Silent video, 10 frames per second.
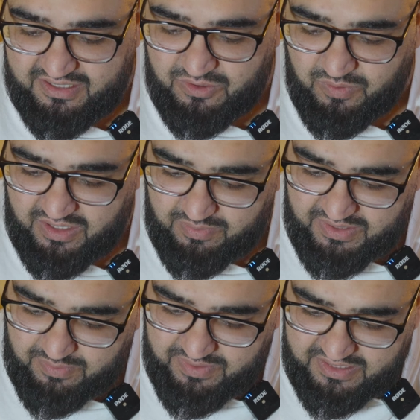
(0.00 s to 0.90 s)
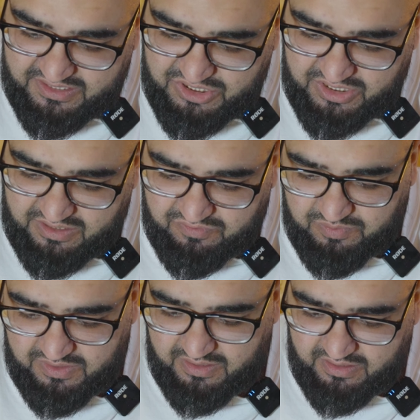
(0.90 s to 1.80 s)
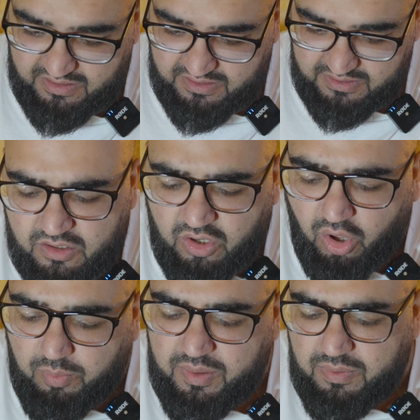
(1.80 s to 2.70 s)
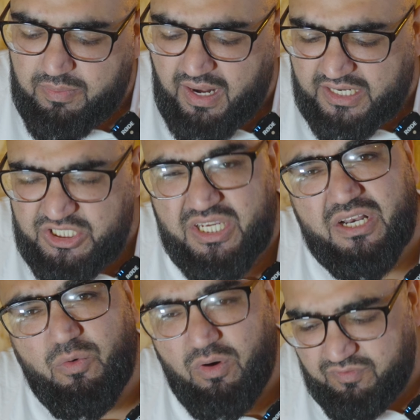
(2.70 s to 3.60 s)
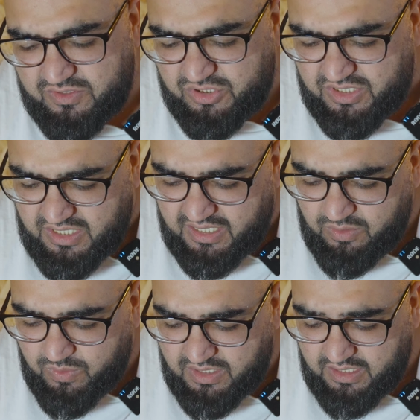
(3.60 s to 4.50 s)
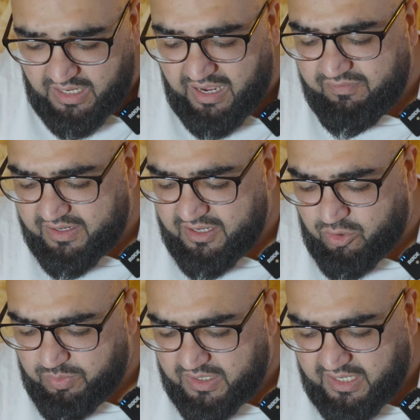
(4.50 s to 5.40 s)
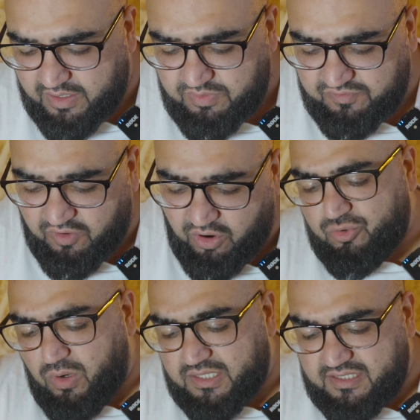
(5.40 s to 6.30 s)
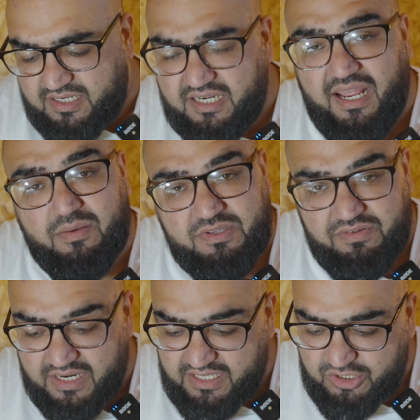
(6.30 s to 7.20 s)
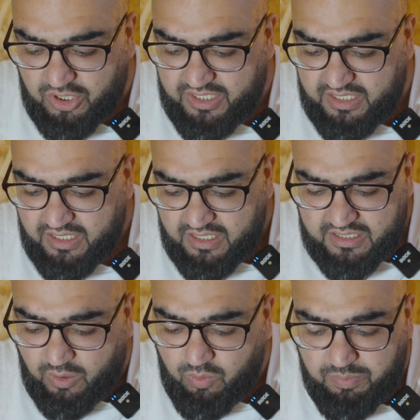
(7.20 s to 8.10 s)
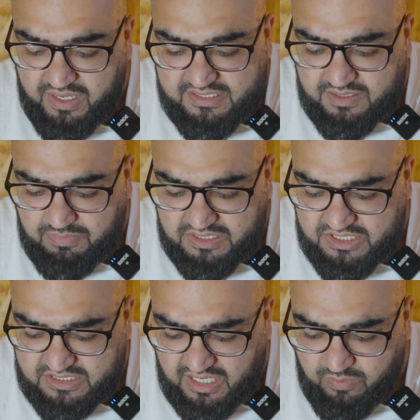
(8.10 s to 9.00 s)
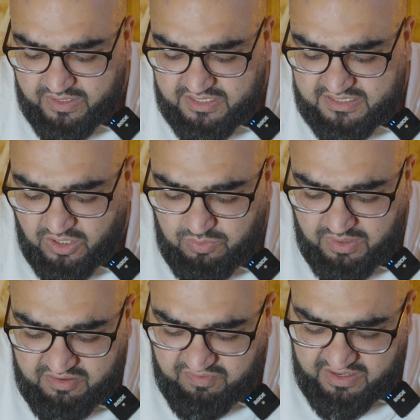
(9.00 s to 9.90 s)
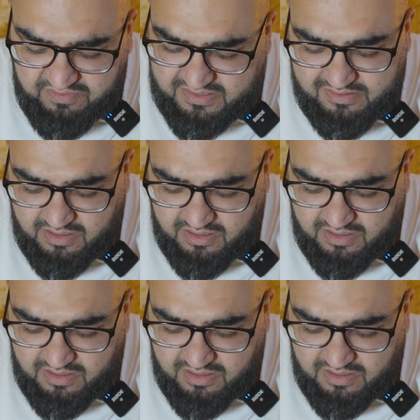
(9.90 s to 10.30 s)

You know what? Let me get a bit of this chicken from here. You know, a lot of people be like, chicken and waffles, does it really work? I've had it a couple of times before. 2 out of 3 times I've really enjoyed it. At one place in Manchester, I went to South Money Flavors.